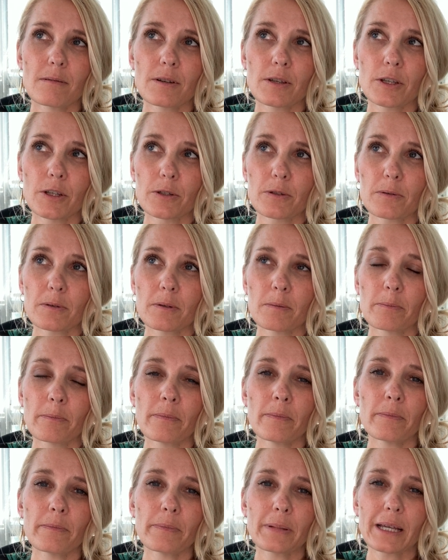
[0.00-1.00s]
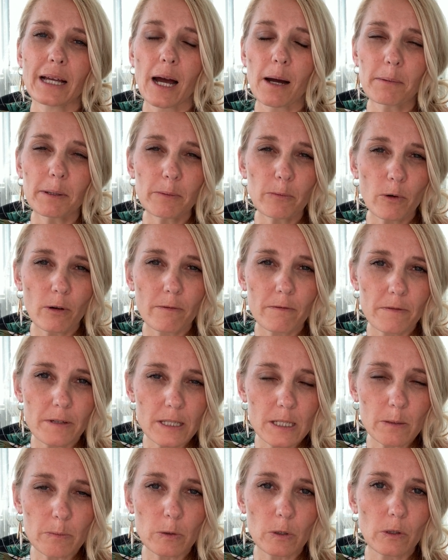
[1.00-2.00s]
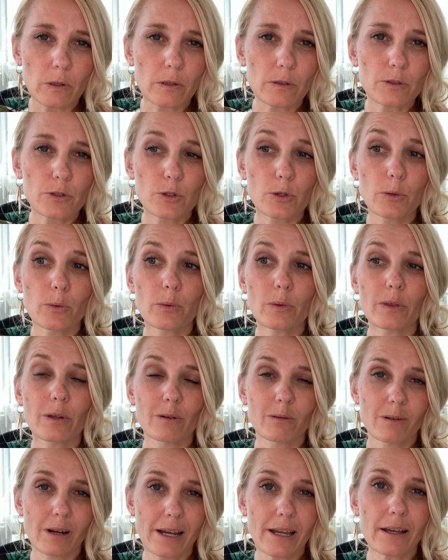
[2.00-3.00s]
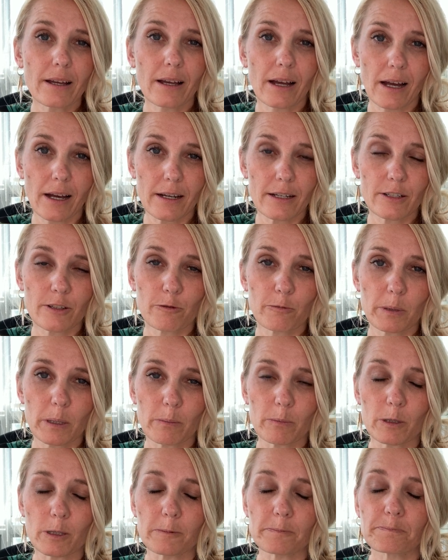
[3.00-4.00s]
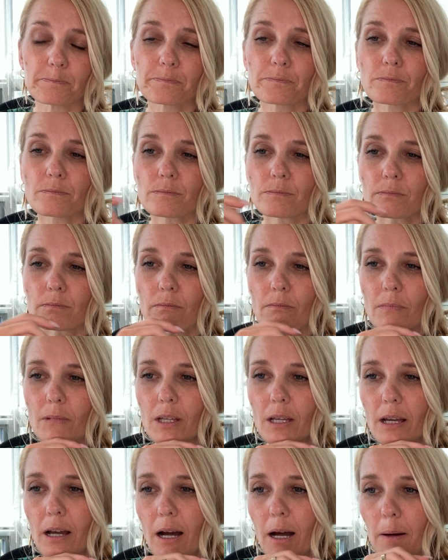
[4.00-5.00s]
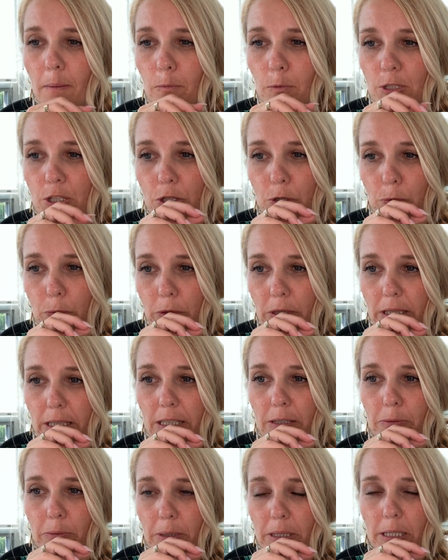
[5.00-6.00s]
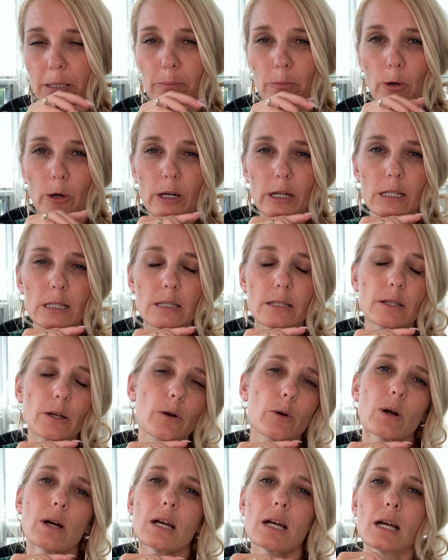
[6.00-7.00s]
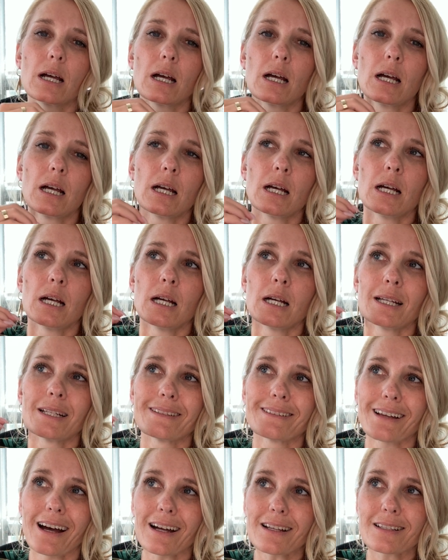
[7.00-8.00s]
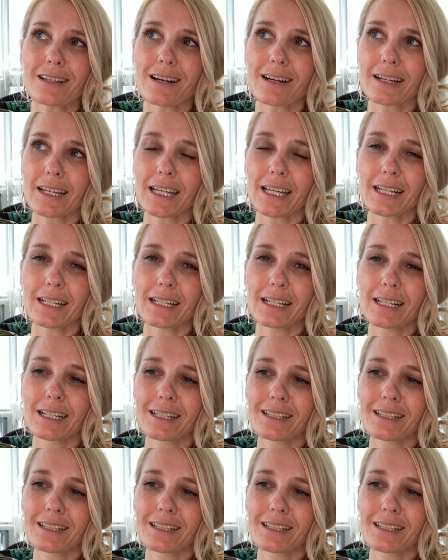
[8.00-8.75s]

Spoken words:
you're becoming more visible to the right kind of people, which is really, really important. So not talking,